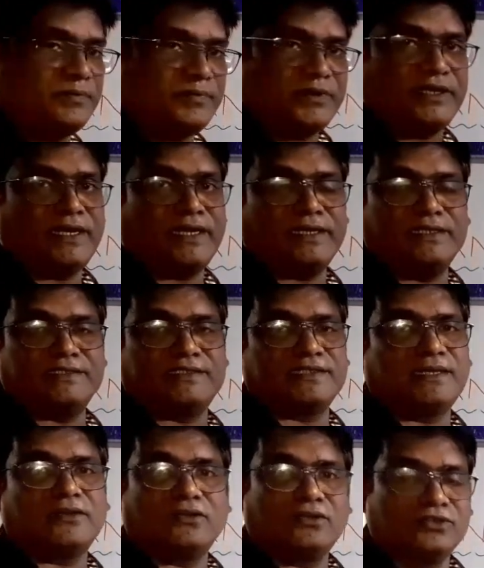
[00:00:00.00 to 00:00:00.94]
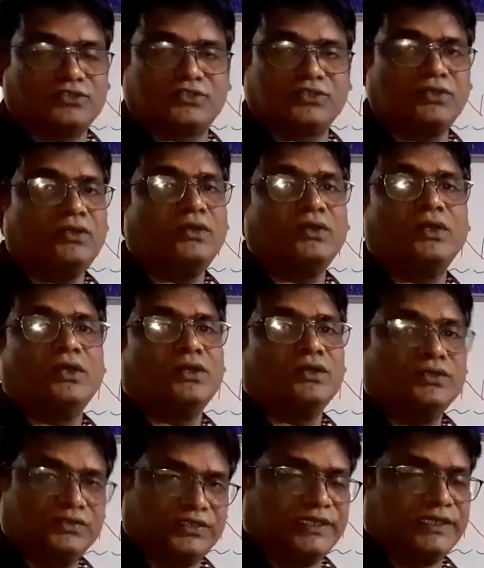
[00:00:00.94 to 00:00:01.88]
pair angles are also
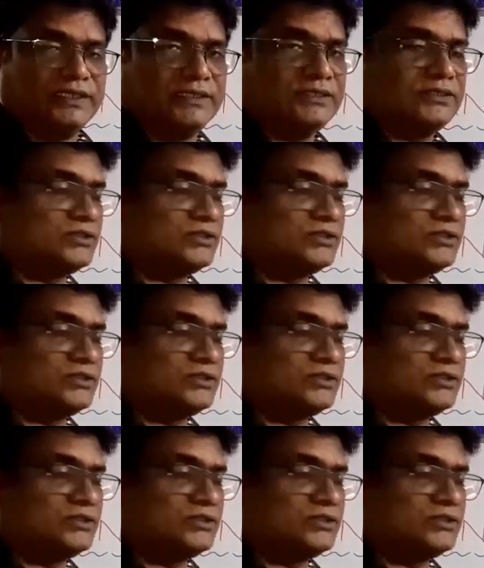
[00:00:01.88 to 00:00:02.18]
there.